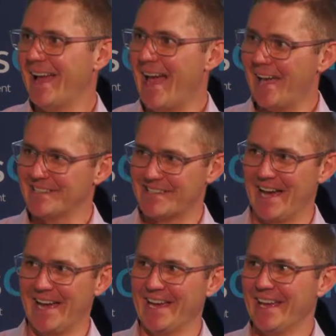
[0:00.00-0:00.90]
And
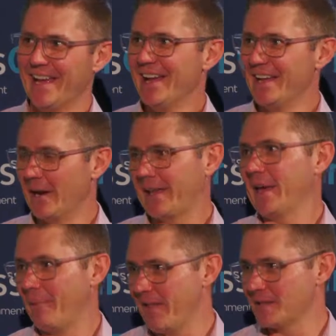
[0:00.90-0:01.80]
say, you know, can
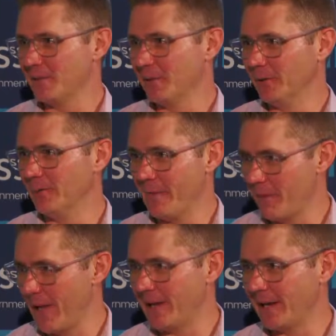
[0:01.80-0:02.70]
I pay this bill? Maybe I'll
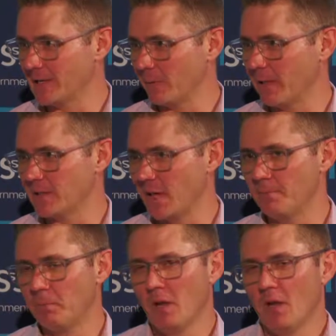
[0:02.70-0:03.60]
pay it next week. So
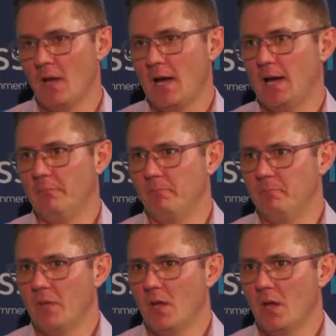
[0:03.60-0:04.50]

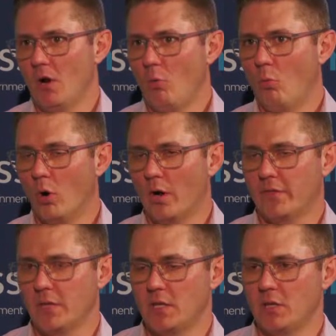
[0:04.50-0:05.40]
what I
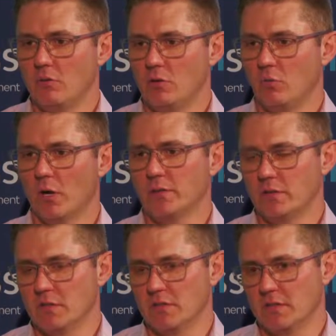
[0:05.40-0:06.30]
think you want to
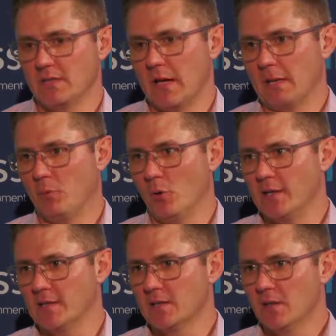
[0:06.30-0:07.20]
do, just as a starting point,
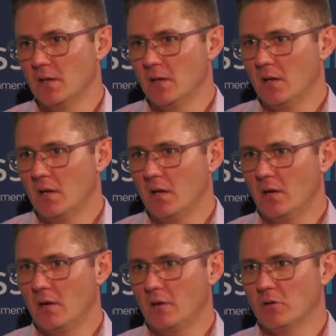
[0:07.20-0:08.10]
is
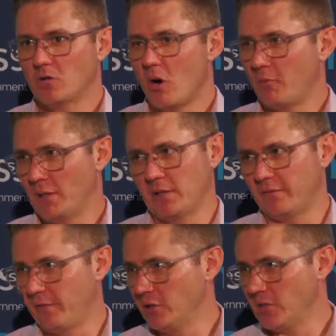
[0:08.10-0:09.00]
try and predict the
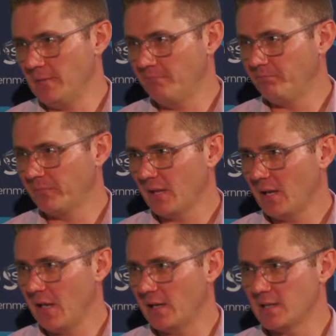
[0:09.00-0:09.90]
future.
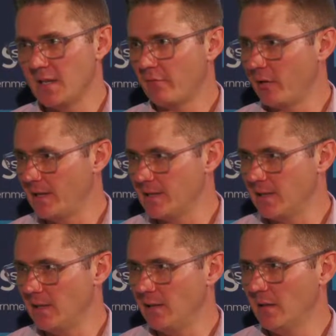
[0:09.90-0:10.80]
And it's never
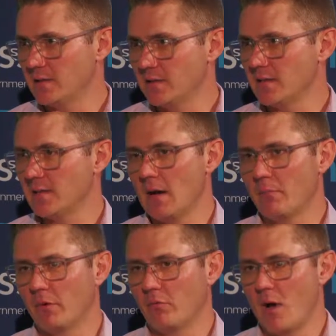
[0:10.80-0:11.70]
easy. There's a
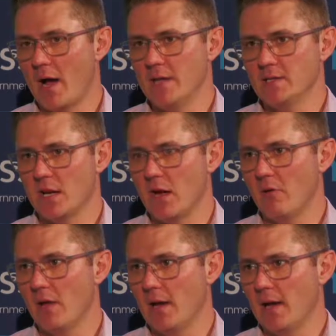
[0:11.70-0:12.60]
number of ways, you
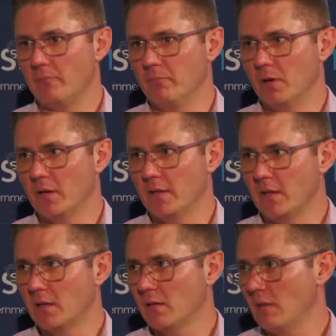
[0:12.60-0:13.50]
know. I
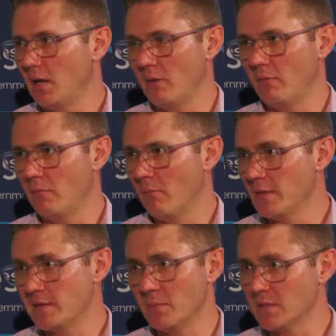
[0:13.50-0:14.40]
think, you know,
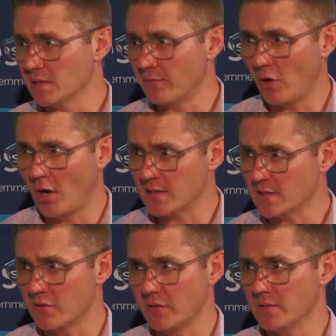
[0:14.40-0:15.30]
most of the business
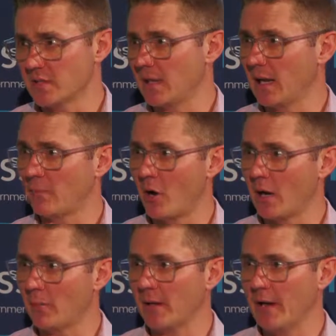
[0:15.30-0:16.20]
advisors through the Business Connect
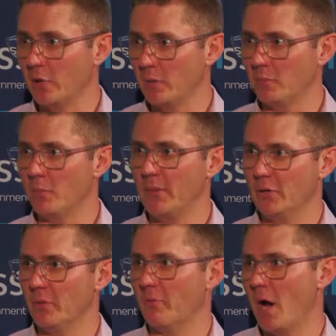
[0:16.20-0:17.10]
program can help people
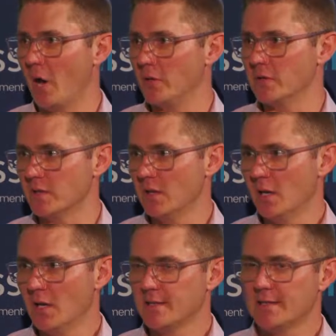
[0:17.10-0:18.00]
build the bones.
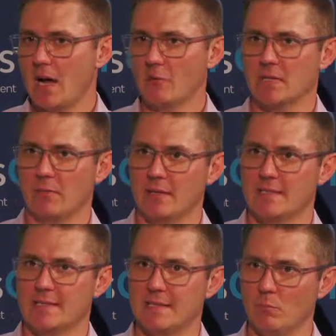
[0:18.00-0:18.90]
Start with something
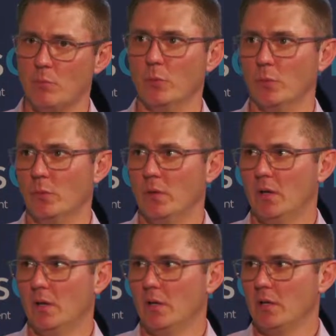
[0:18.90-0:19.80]
simple.
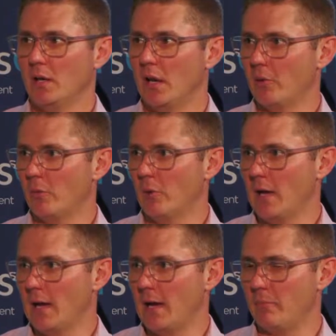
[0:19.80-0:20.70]
You know,
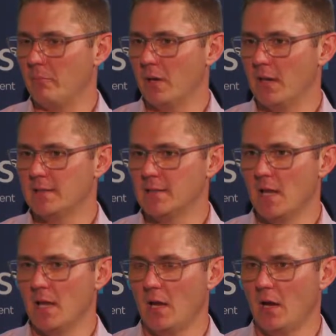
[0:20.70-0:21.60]

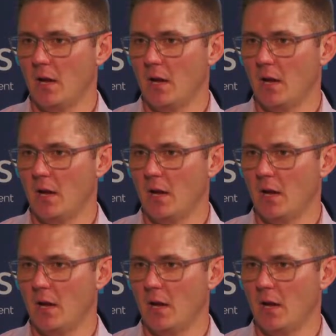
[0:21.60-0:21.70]
I